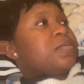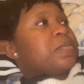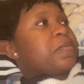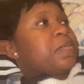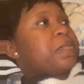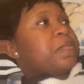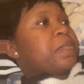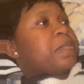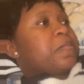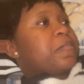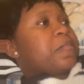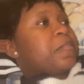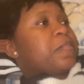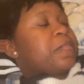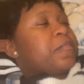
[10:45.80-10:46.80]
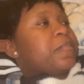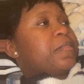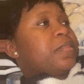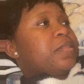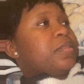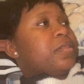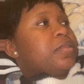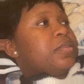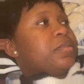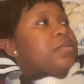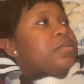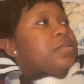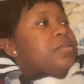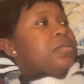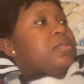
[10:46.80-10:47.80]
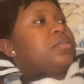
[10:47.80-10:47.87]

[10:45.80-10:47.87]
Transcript: (no one is talking)